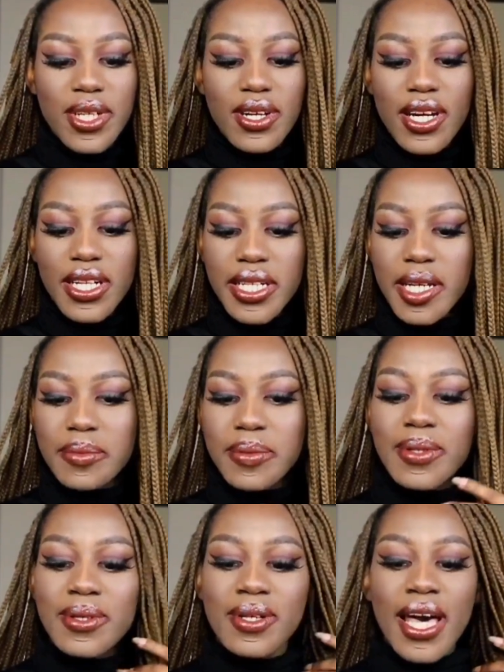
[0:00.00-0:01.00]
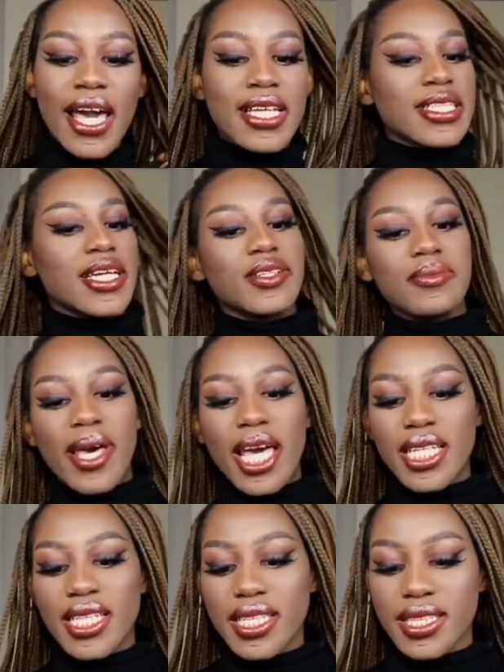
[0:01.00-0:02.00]
we got a couple eyeshadow
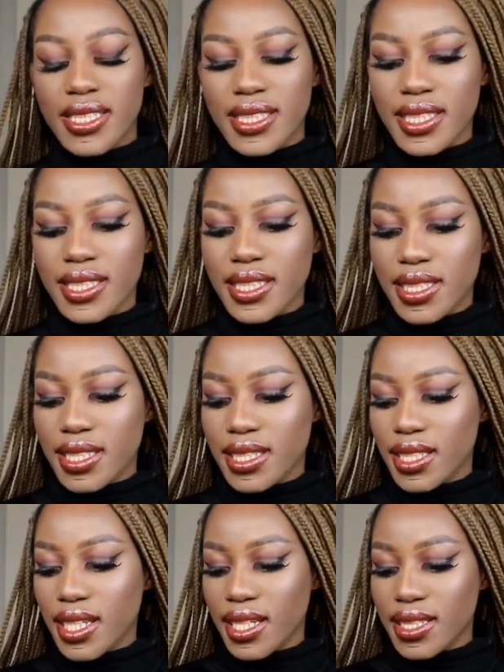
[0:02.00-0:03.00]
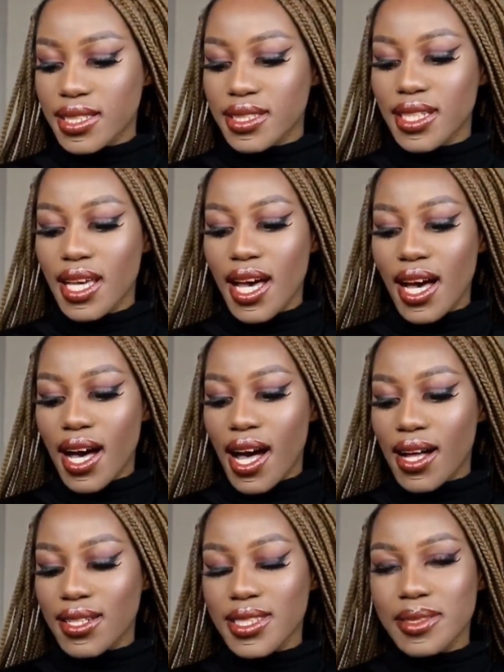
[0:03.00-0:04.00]
palettes. This is the NYX
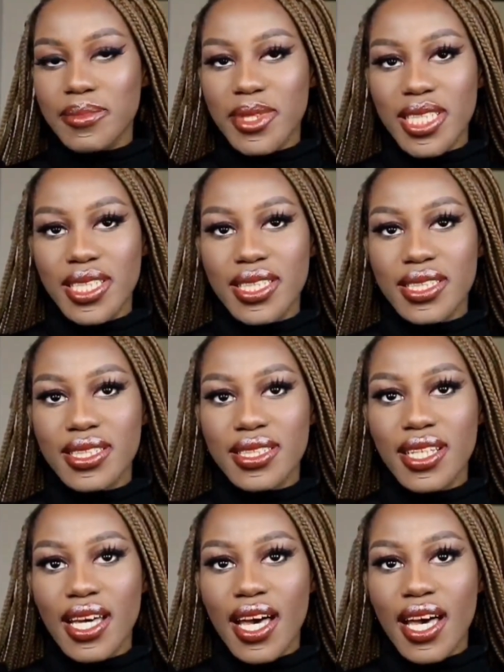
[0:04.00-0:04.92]
Ultimate